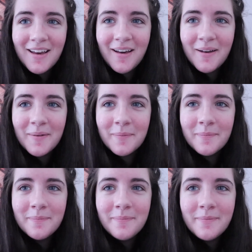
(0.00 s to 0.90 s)

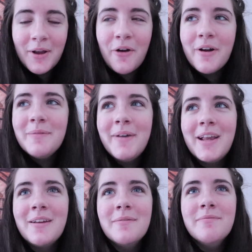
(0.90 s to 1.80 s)
her
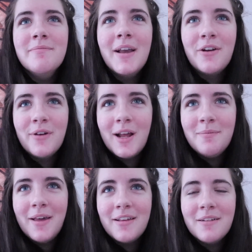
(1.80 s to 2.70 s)
and my
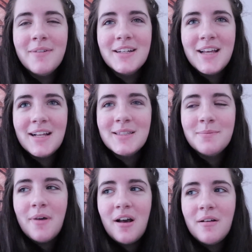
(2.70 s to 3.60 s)
grandmother, my dad's
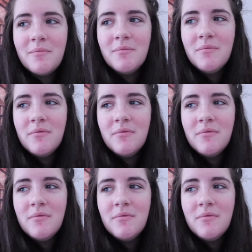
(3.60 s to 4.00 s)
mom,